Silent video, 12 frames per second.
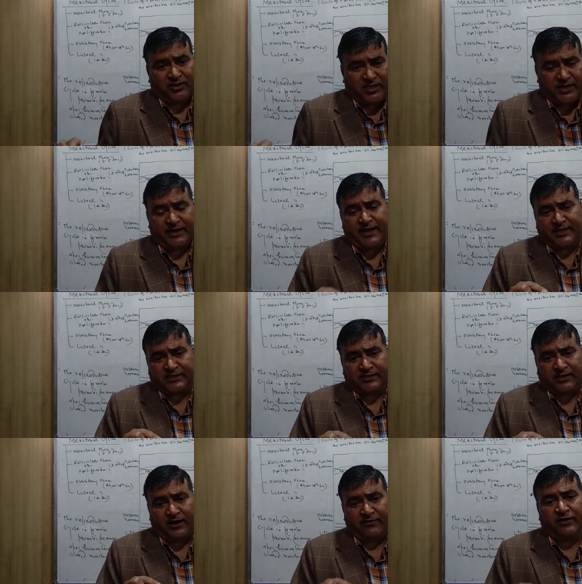
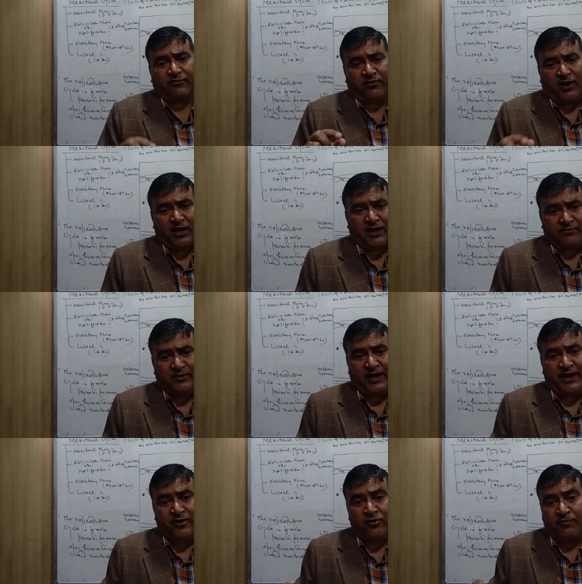thickness of the wall of the
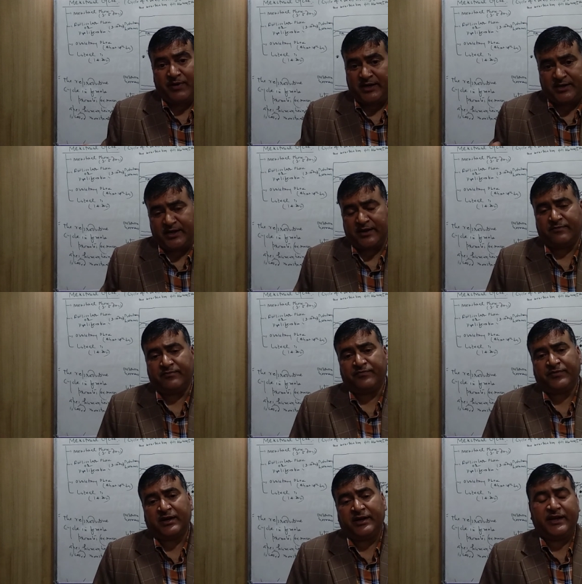endometrium